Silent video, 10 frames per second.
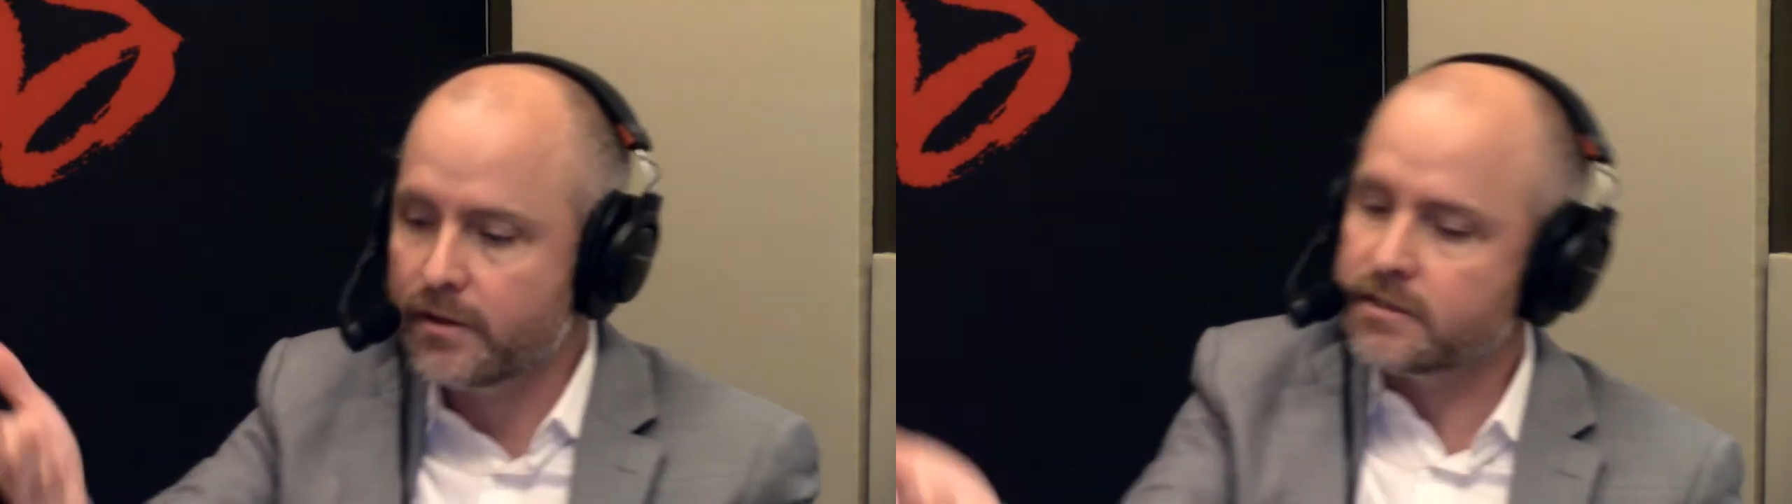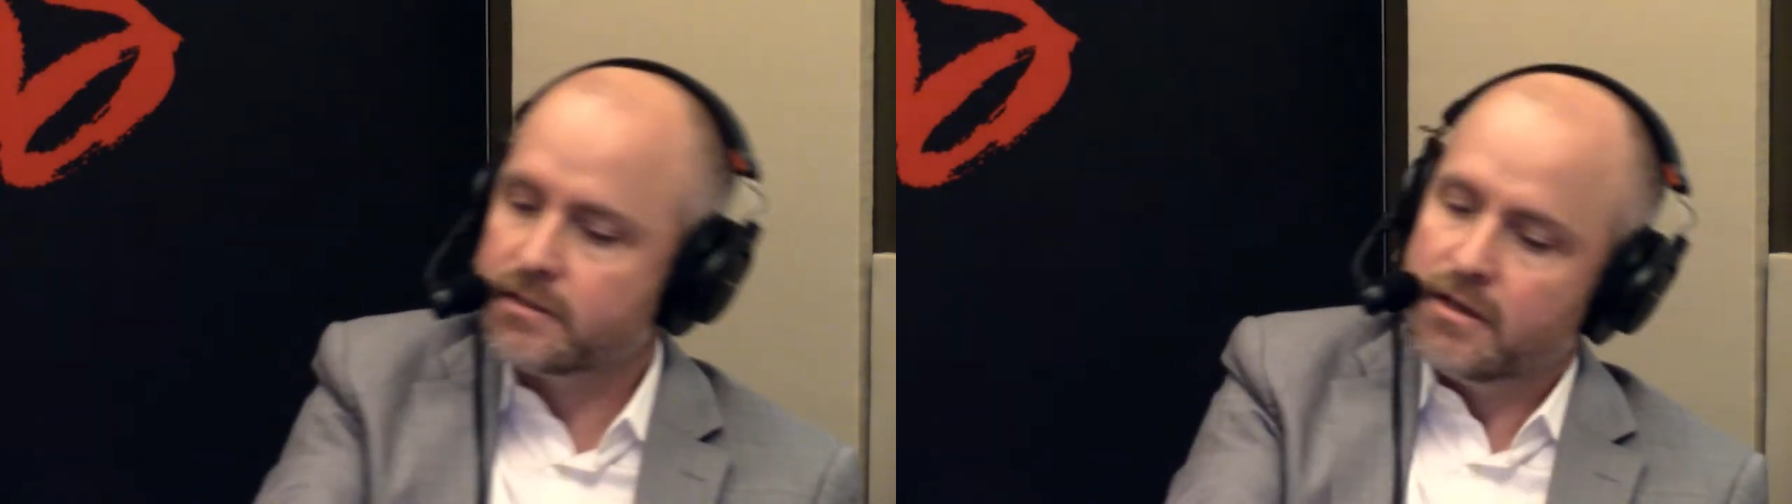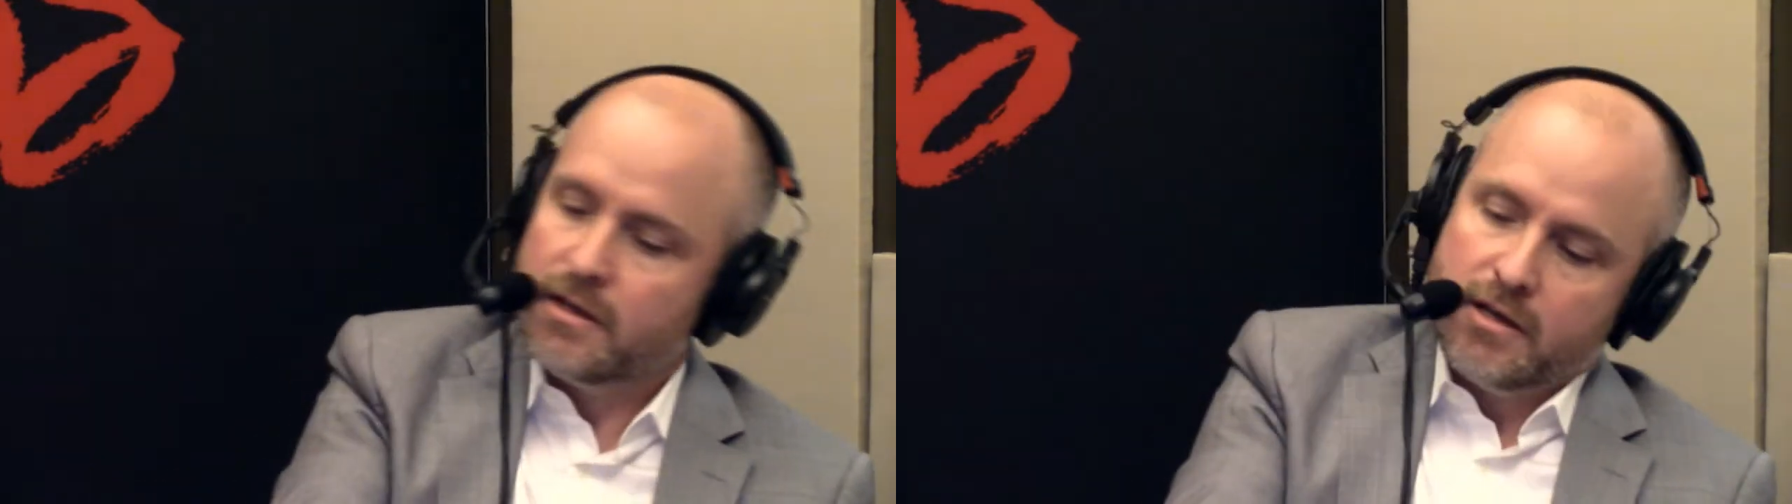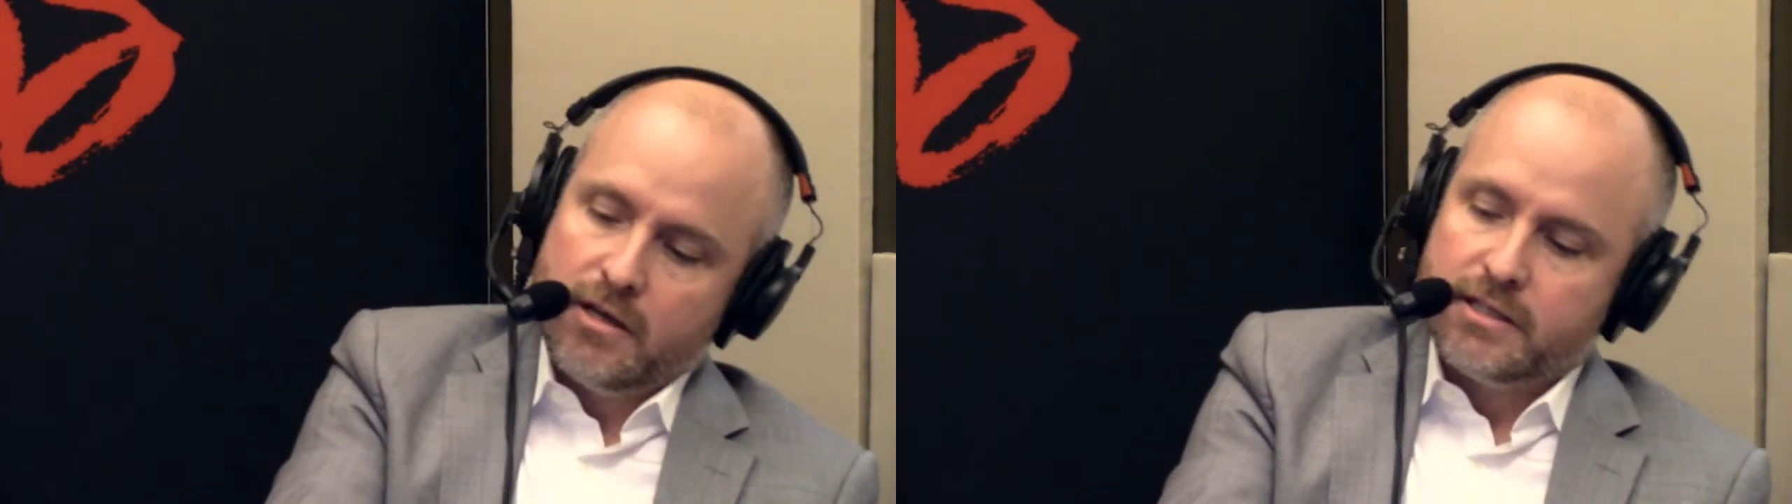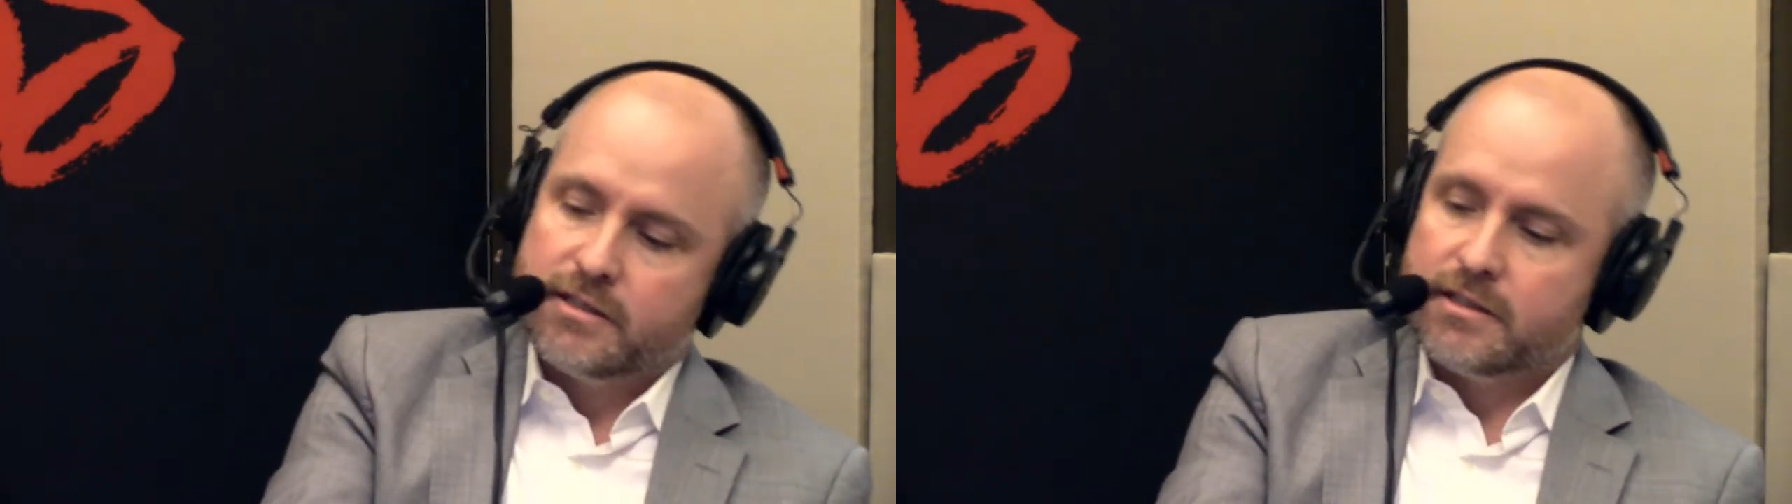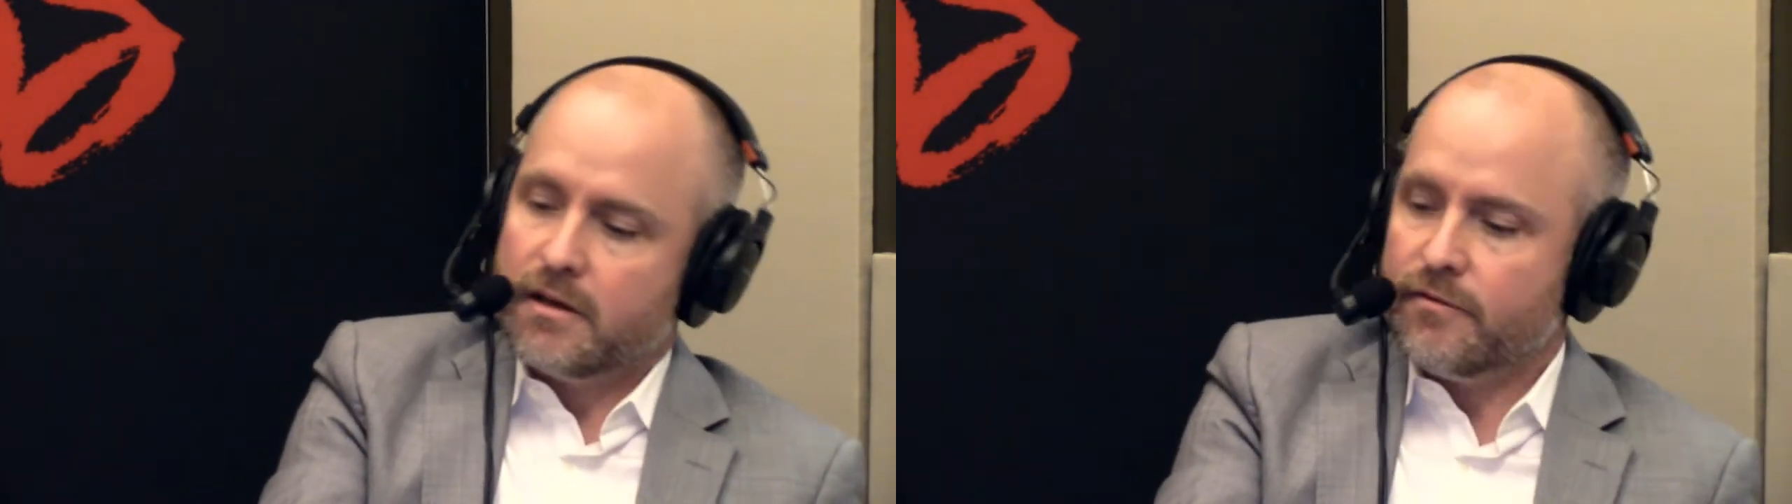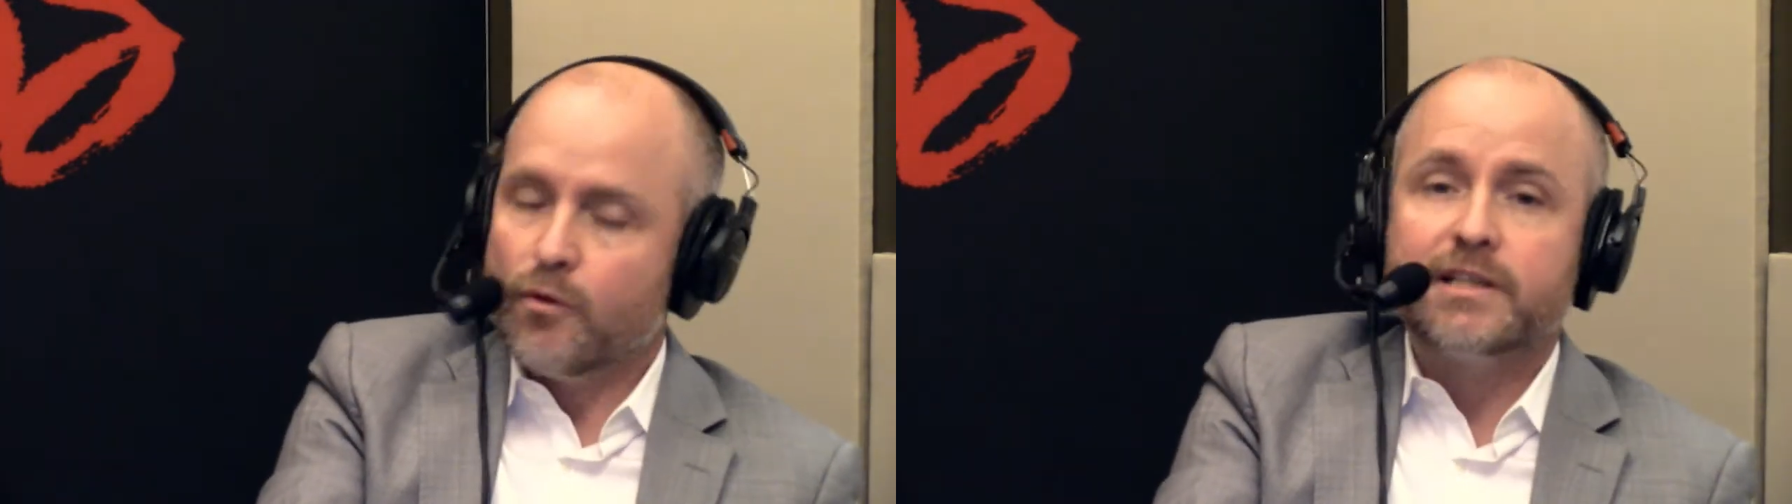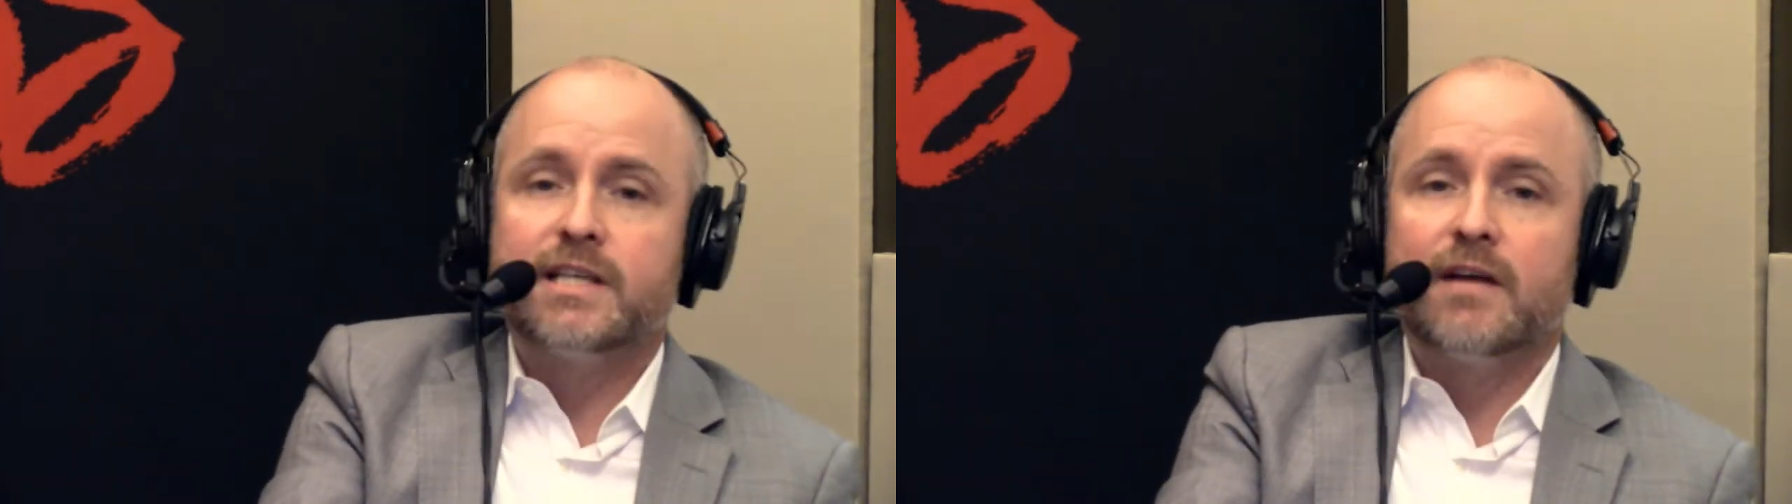It's
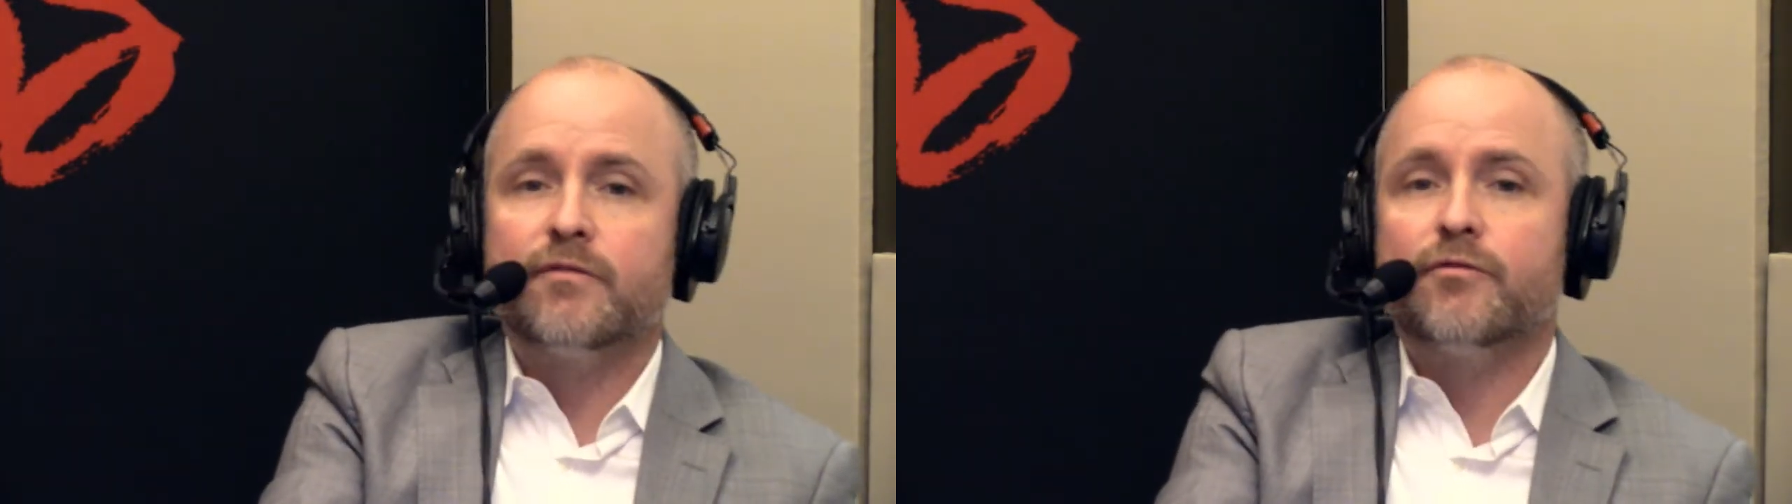47